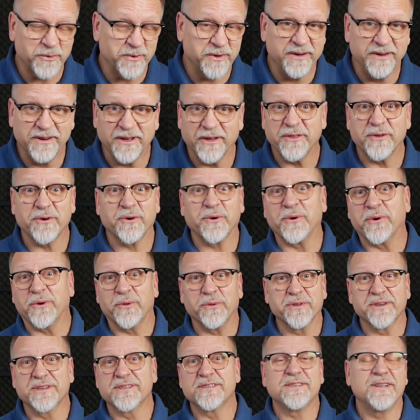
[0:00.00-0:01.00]
another
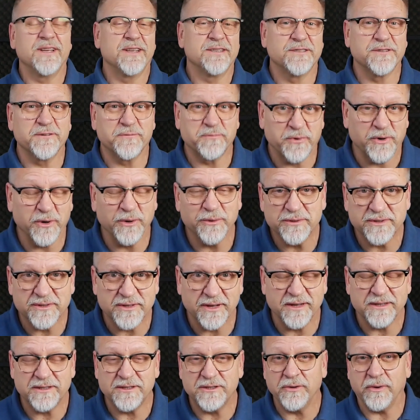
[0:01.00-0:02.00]
whole extensive process.